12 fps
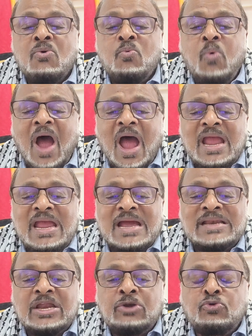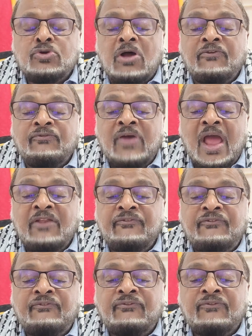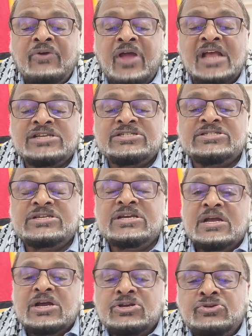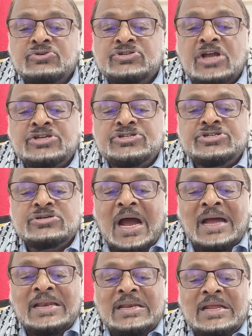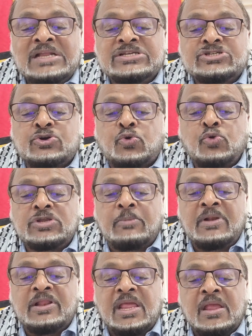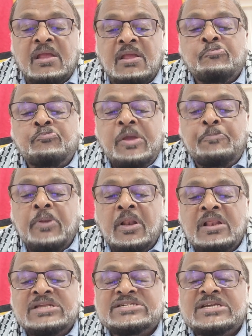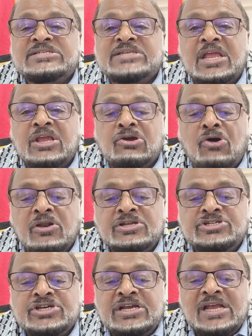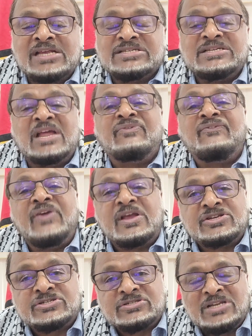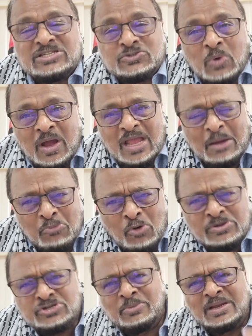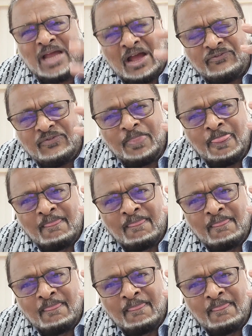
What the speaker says: Why did Rudolf Hess do such an inscrutable thing? People's psychology is never fixed. This is why a moment you might have